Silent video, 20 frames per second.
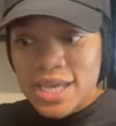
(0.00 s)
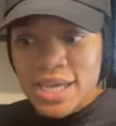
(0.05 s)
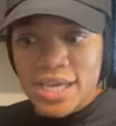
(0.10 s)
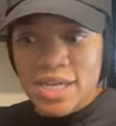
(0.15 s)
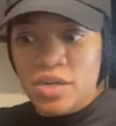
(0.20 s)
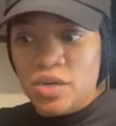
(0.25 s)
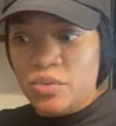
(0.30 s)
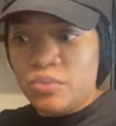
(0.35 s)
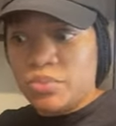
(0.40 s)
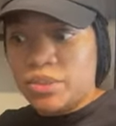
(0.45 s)
it
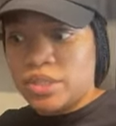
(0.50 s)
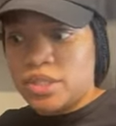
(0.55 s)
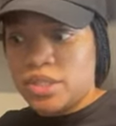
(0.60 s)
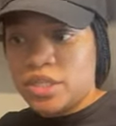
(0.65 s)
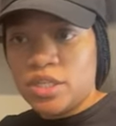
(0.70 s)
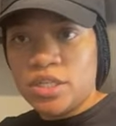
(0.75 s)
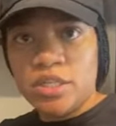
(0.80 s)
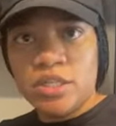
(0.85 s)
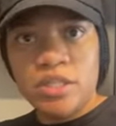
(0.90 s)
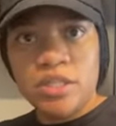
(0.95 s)
don't be,
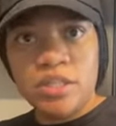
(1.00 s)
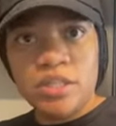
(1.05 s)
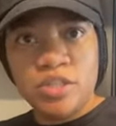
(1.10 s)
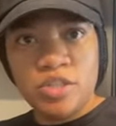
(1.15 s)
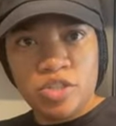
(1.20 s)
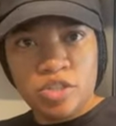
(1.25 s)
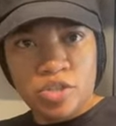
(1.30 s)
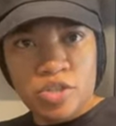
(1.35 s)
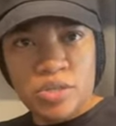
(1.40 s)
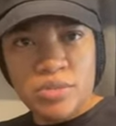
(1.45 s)

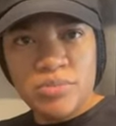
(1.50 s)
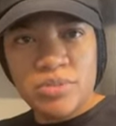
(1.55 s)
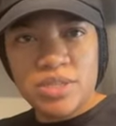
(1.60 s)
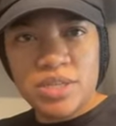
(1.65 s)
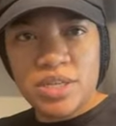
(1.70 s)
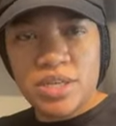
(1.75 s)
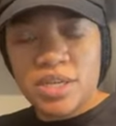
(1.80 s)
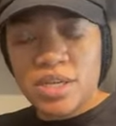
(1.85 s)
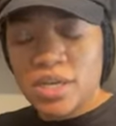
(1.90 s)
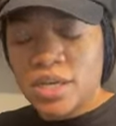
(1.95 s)
you know what I'm
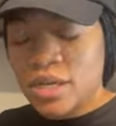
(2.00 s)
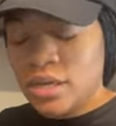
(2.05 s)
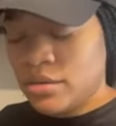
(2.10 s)
saying?